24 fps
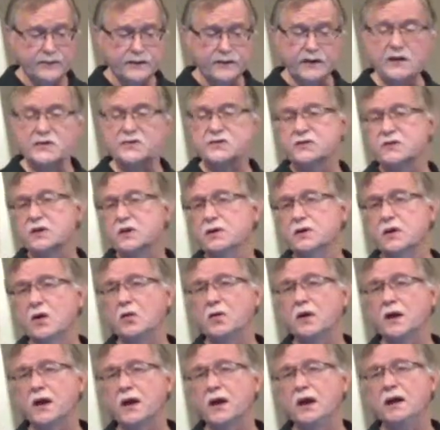Is there no
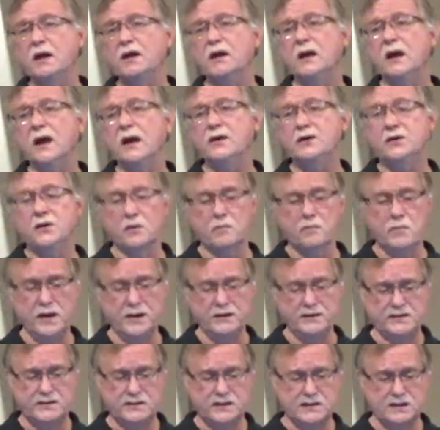king in your
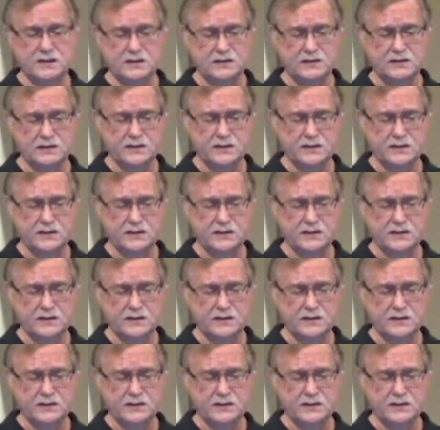midst?